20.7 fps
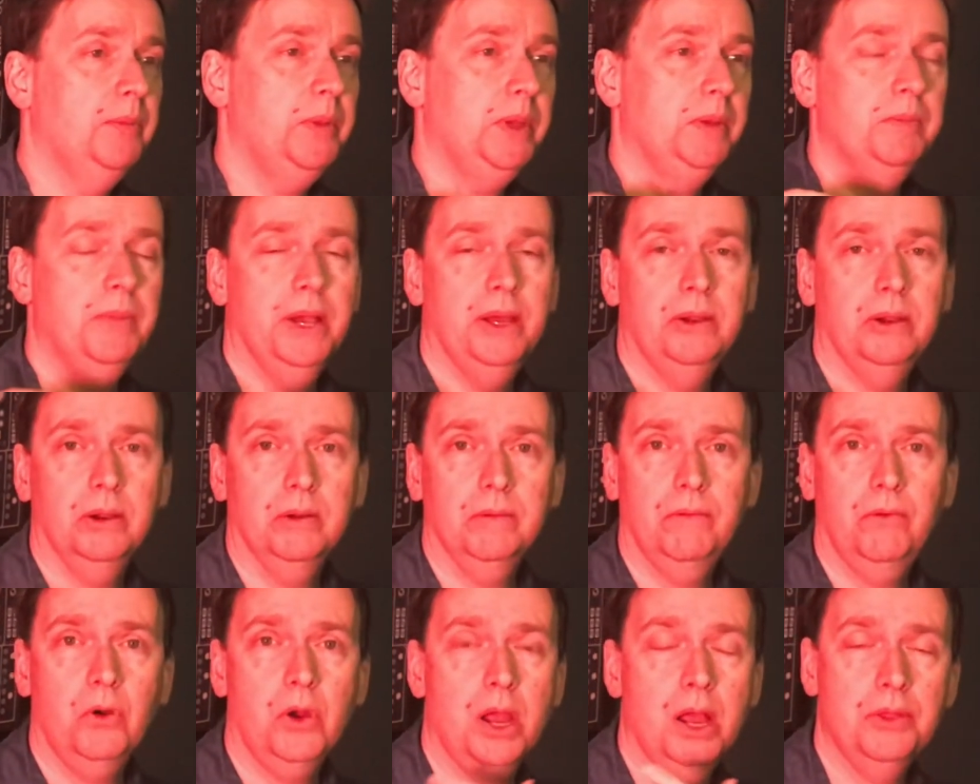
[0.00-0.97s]
be better
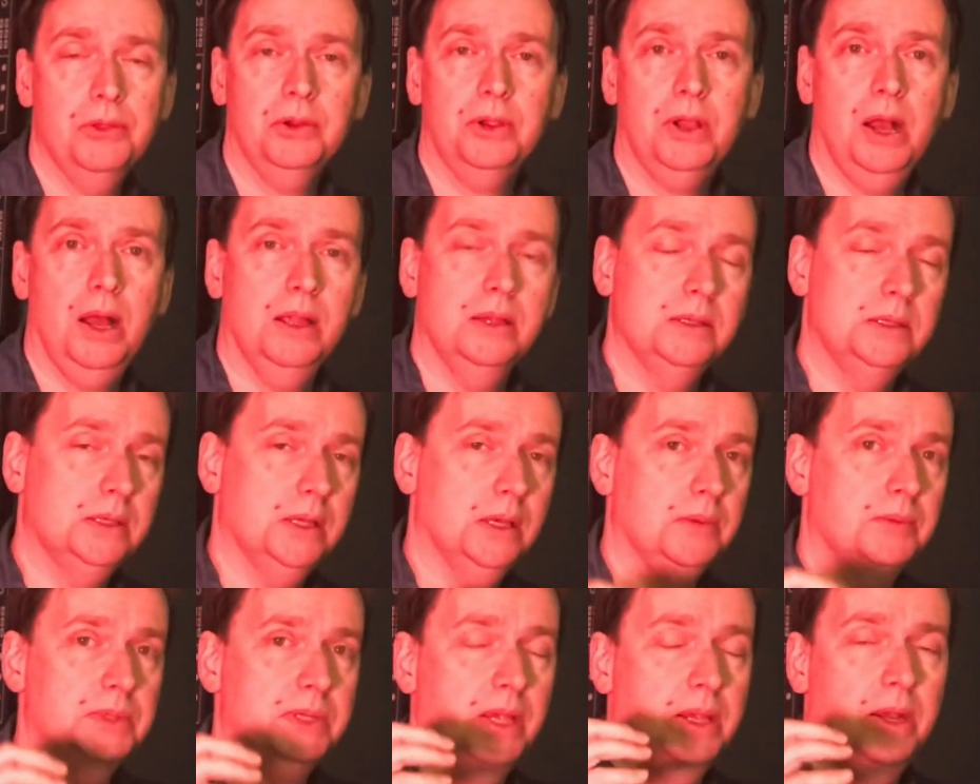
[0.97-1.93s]
for other
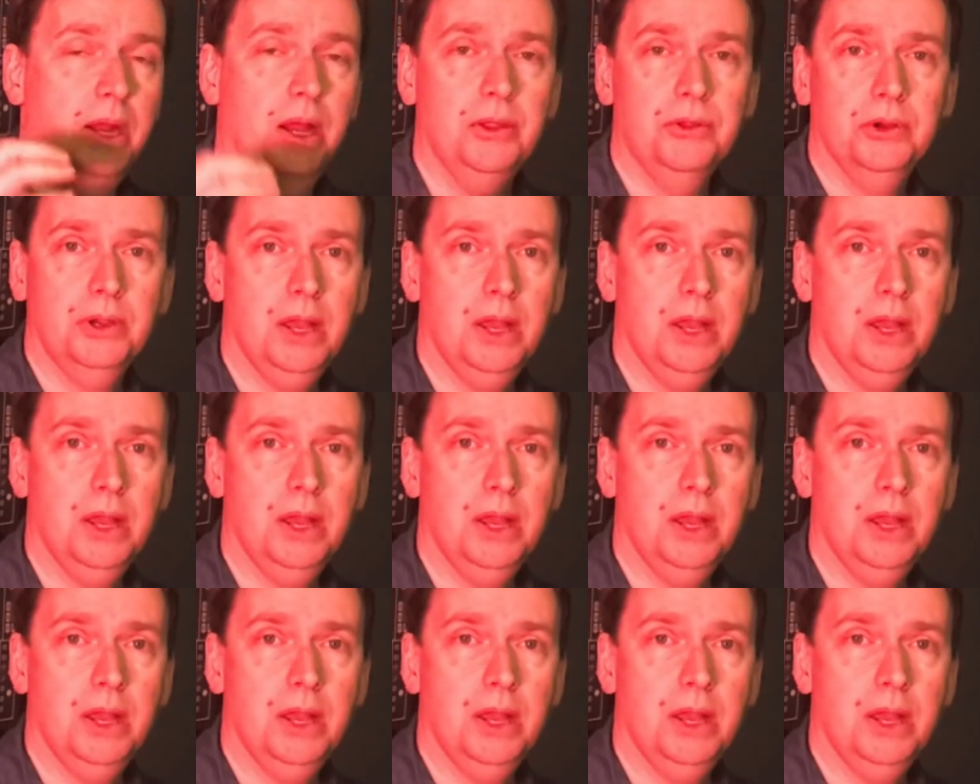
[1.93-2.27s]
concepts and other